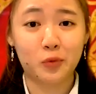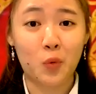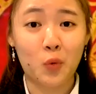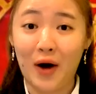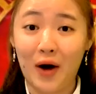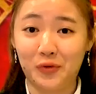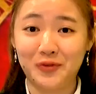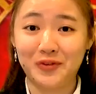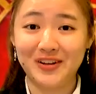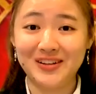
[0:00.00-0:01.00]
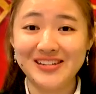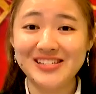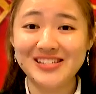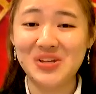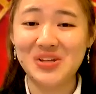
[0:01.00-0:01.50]
Wow!
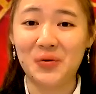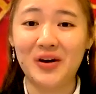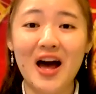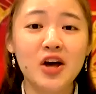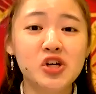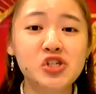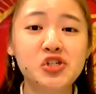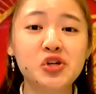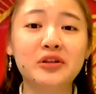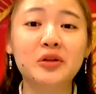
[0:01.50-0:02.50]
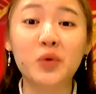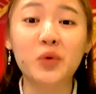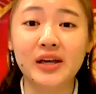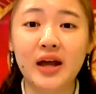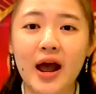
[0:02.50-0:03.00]
So, shouldn't
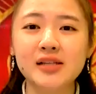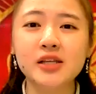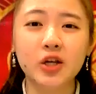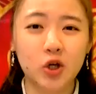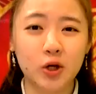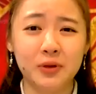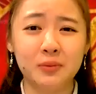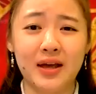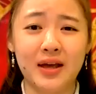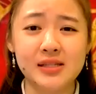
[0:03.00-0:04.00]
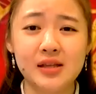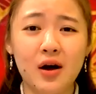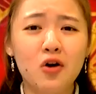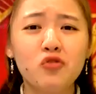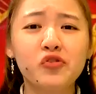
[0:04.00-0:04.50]
we, as human beings,
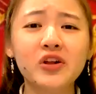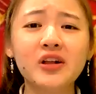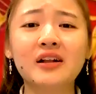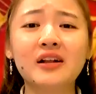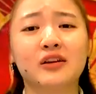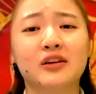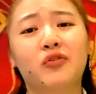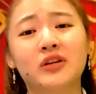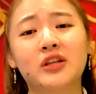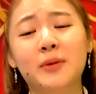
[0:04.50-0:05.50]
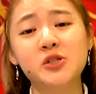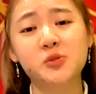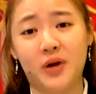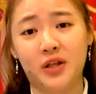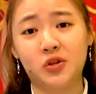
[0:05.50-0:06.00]
feel guilty for the damage
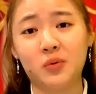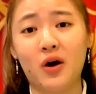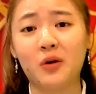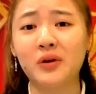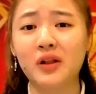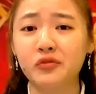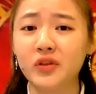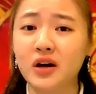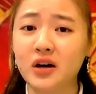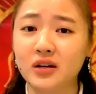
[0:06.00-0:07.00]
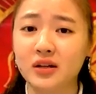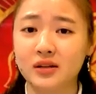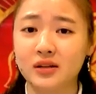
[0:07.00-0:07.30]
made to our beloved Earth?